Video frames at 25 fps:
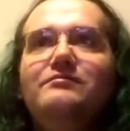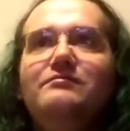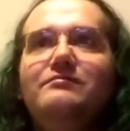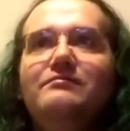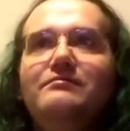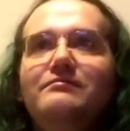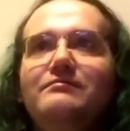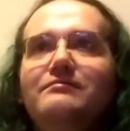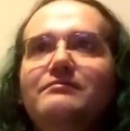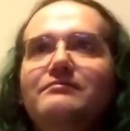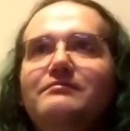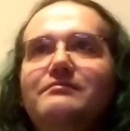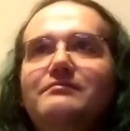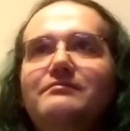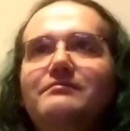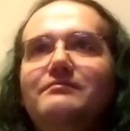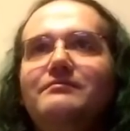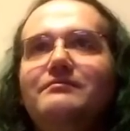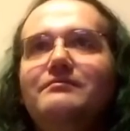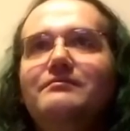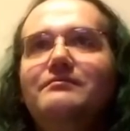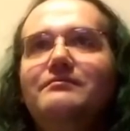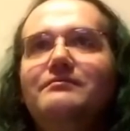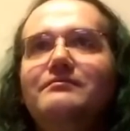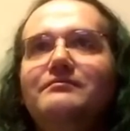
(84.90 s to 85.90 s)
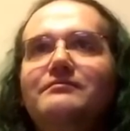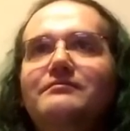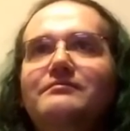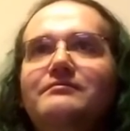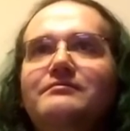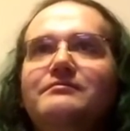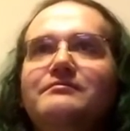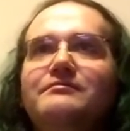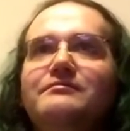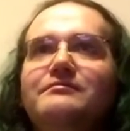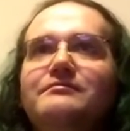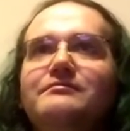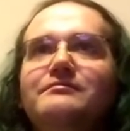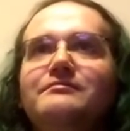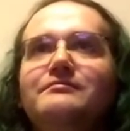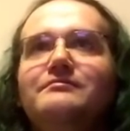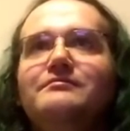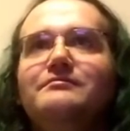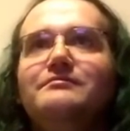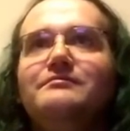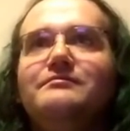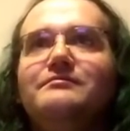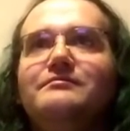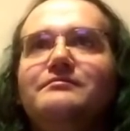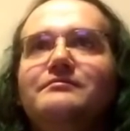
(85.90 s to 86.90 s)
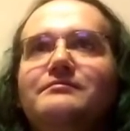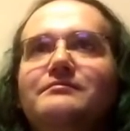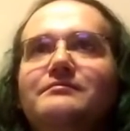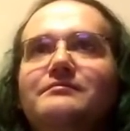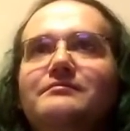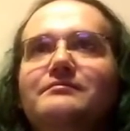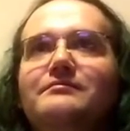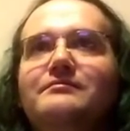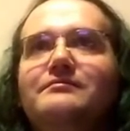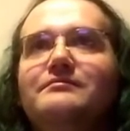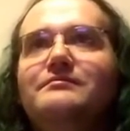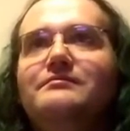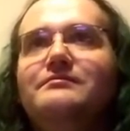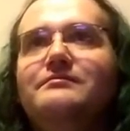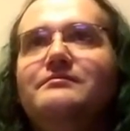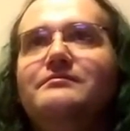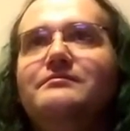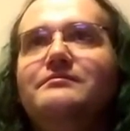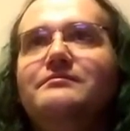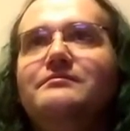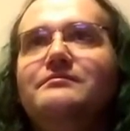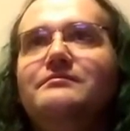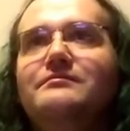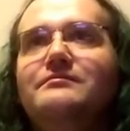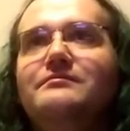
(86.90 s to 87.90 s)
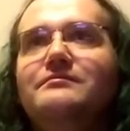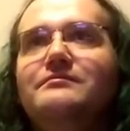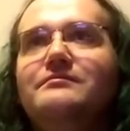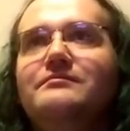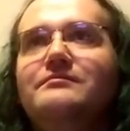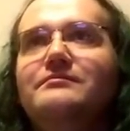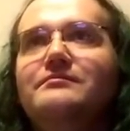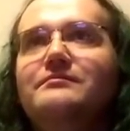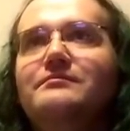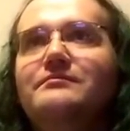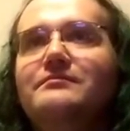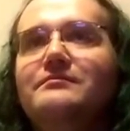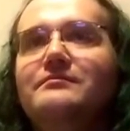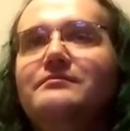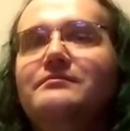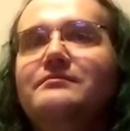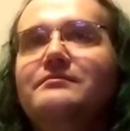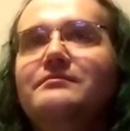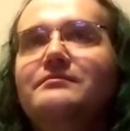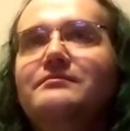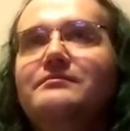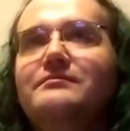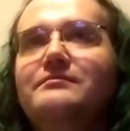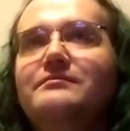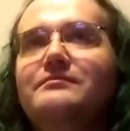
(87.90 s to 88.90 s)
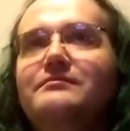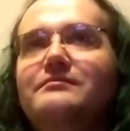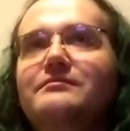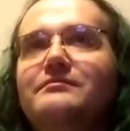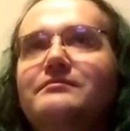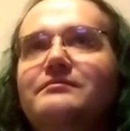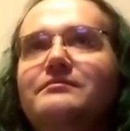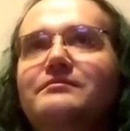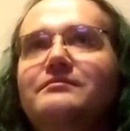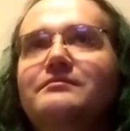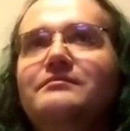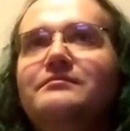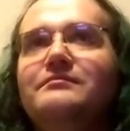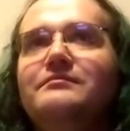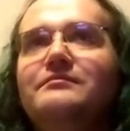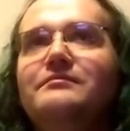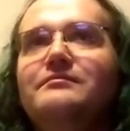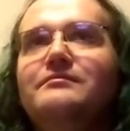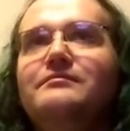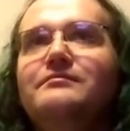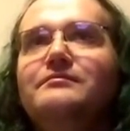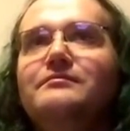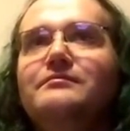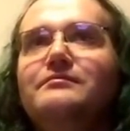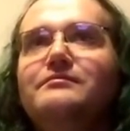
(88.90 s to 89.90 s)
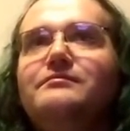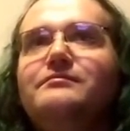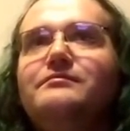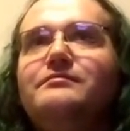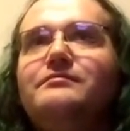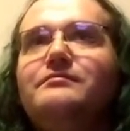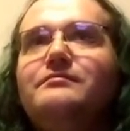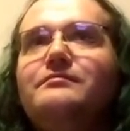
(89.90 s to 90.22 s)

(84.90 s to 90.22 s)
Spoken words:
No one is speaking in this clip.